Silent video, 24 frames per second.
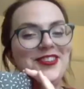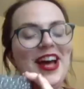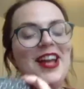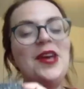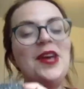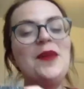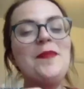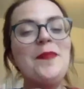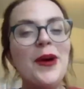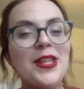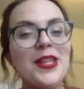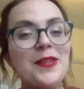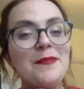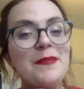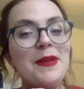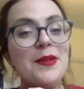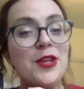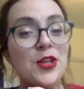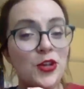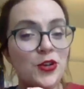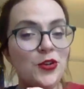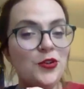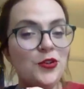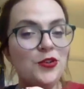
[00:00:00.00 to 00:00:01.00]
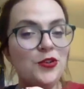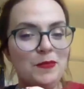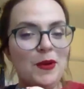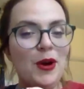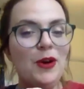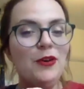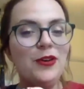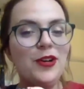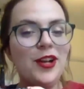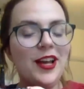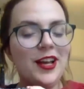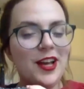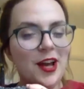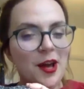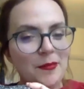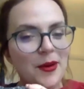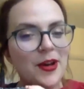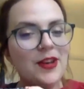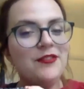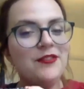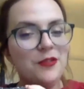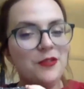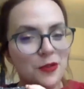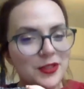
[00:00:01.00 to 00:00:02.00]
them all the time.
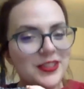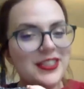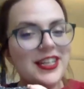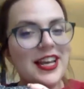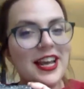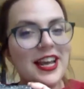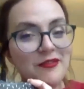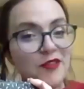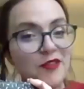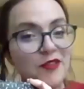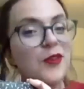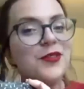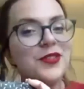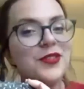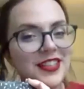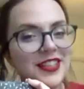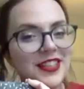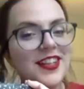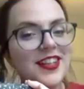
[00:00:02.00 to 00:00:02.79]
They are an